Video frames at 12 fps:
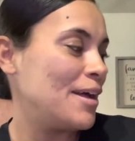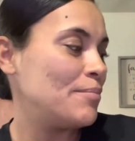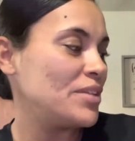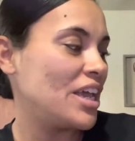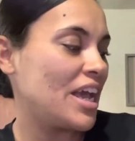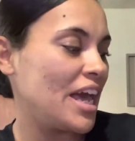
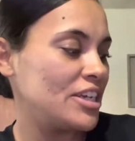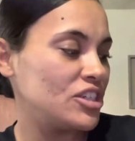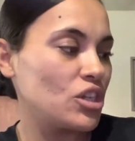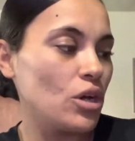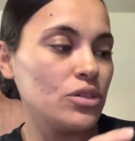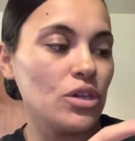it kind of just
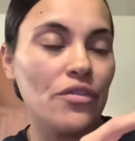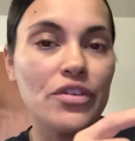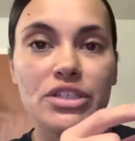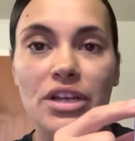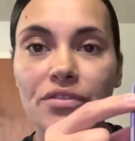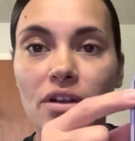goes over
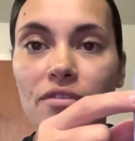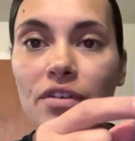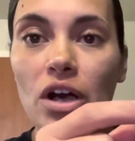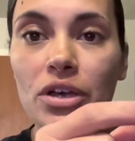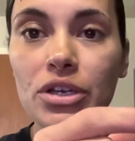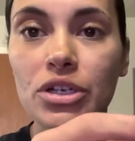different
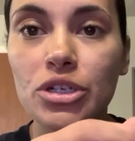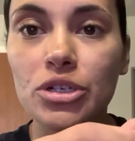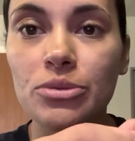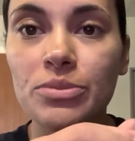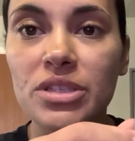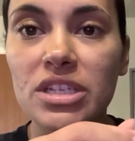
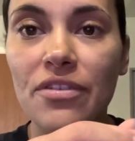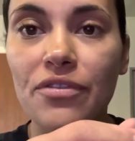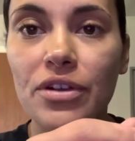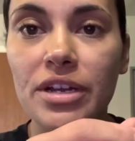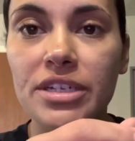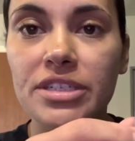volumes,
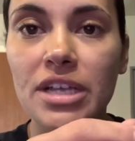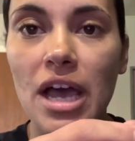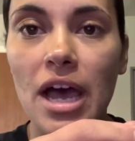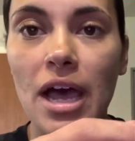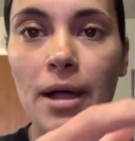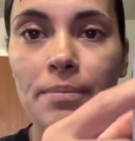different
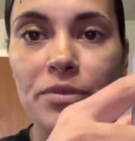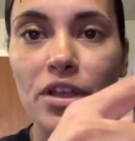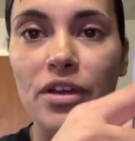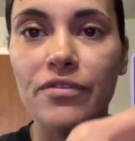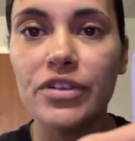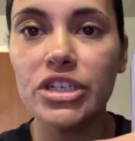
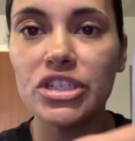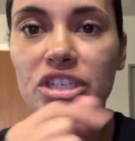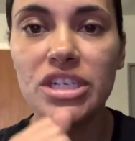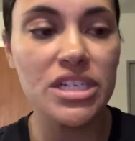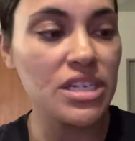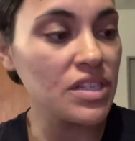
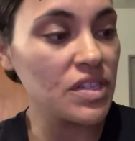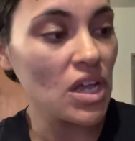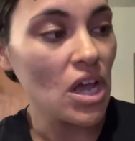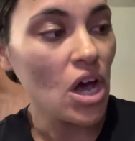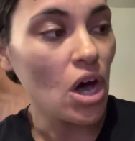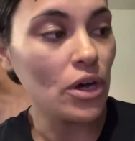conversions,
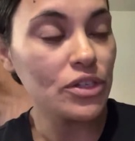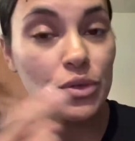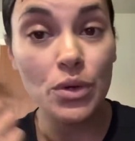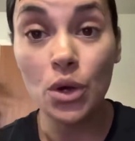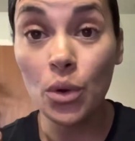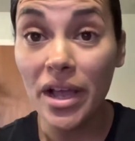also a
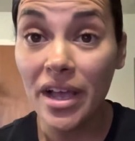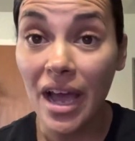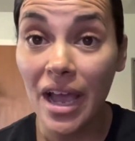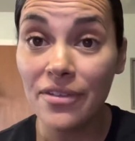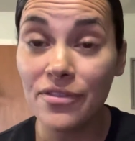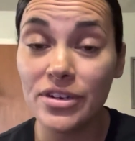quick
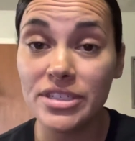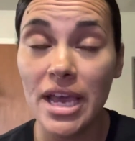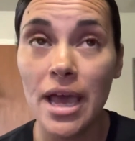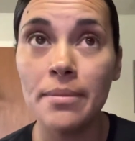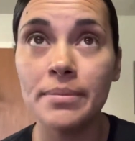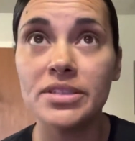guide for
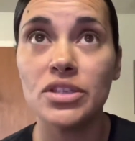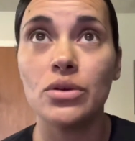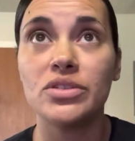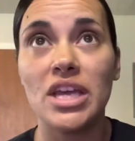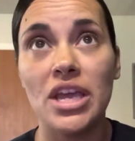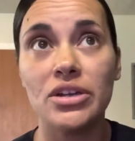temps. So
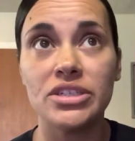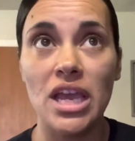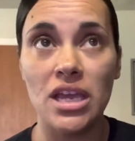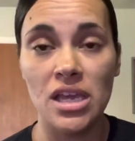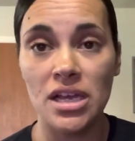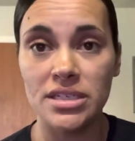say you're
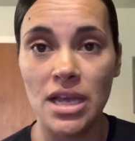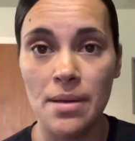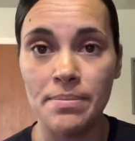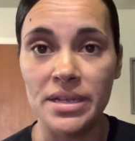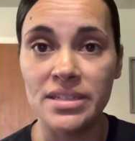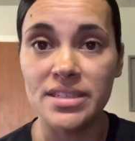taking a temp
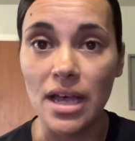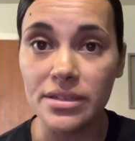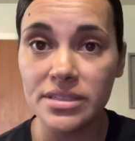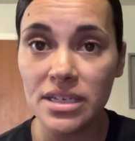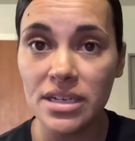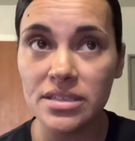in
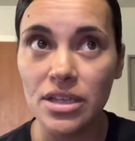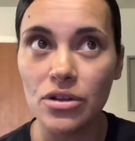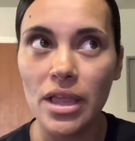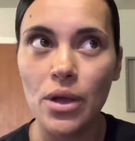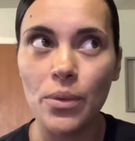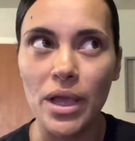Celsius and you're
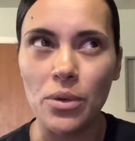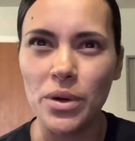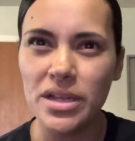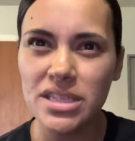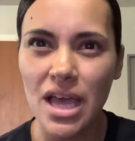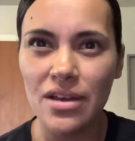like, wait, what
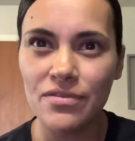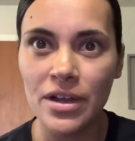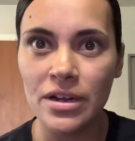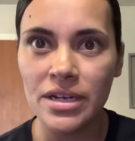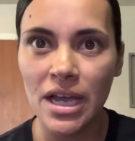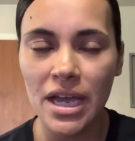is that in
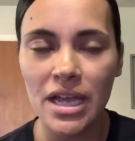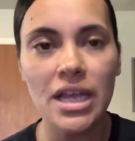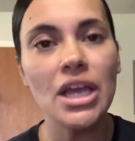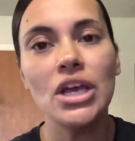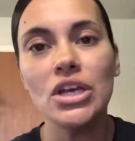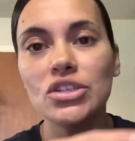Fahrenheit?
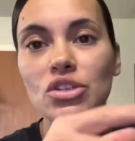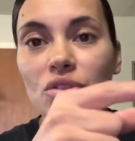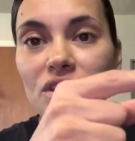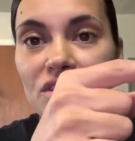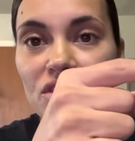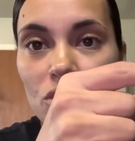So
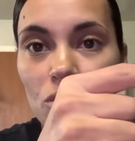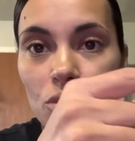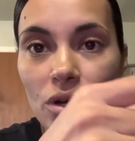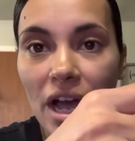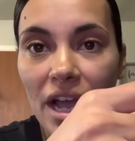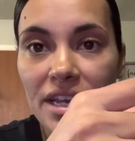this is a cool
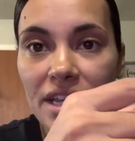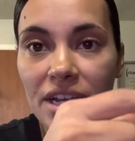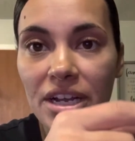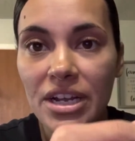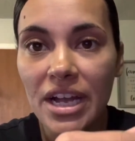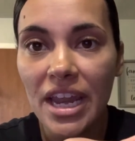guide
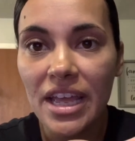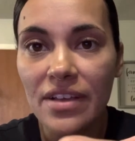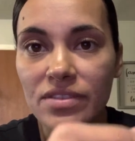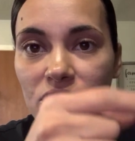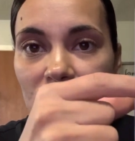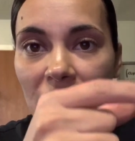here, kind of
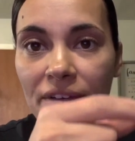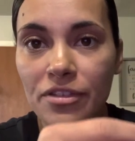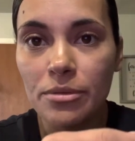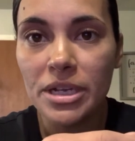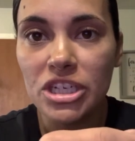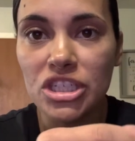gives you that
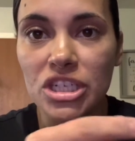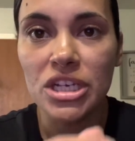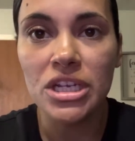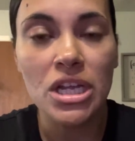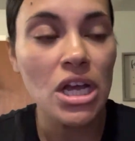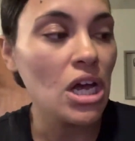
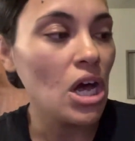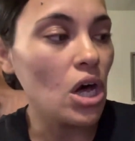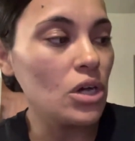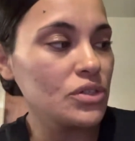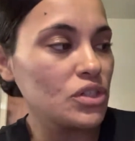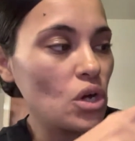information.
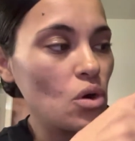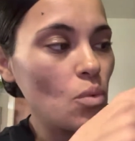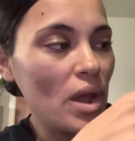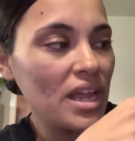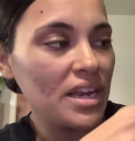Also weight and